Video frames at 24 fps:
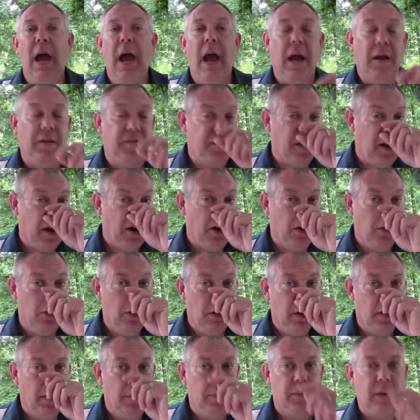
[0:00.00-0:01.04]
And
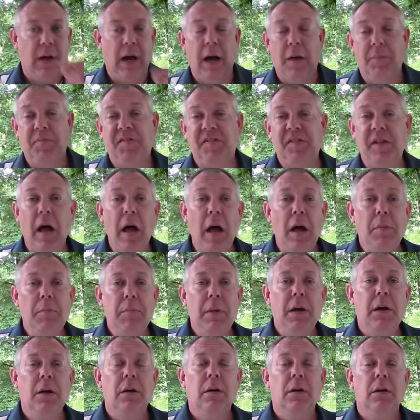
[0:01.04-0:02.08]
so um,
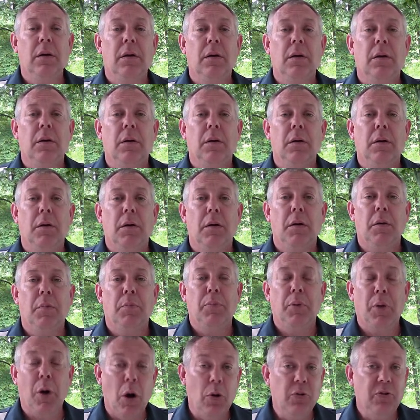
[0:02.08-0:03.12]
some
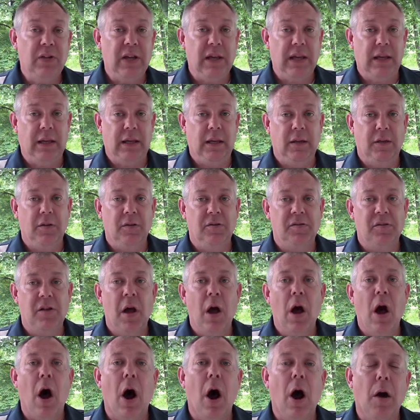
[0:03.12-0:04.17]
proteins
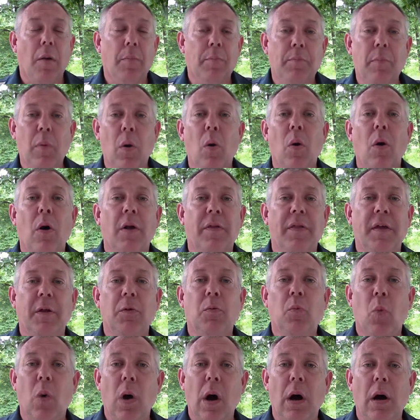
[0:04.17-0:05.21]
are more
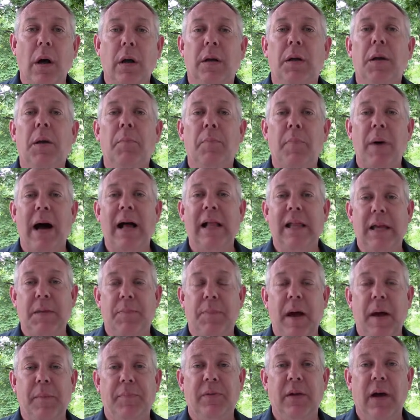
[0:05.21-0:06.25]
than one
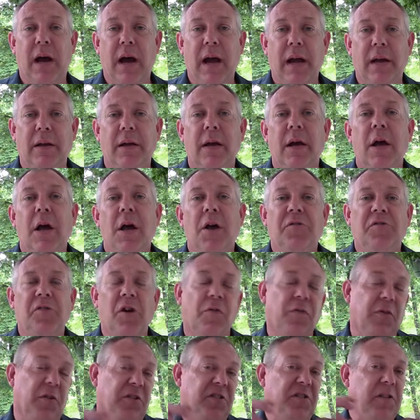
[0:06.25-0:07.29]
polypeptide.
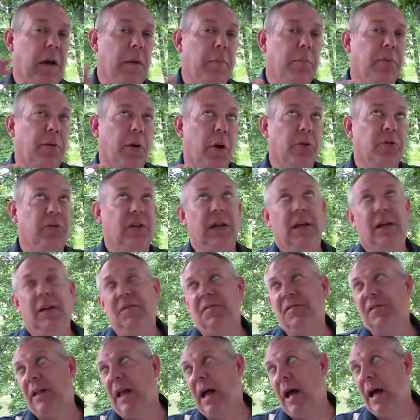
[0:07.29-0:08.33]
So for some
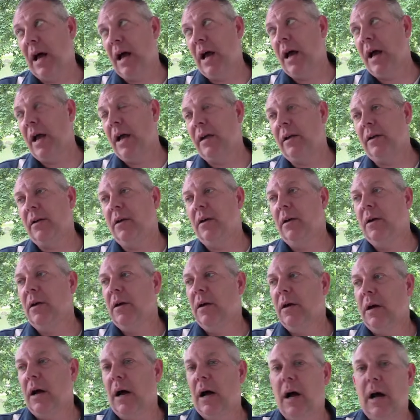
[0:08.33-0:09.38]
proteins, like
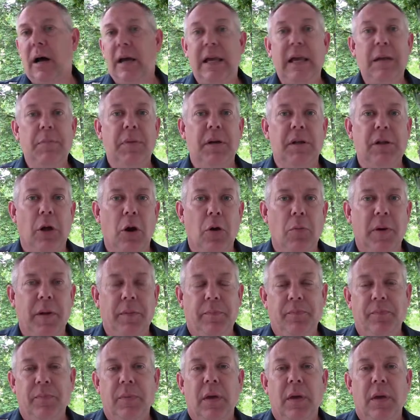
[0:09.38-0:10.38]
uh, hemoglobin,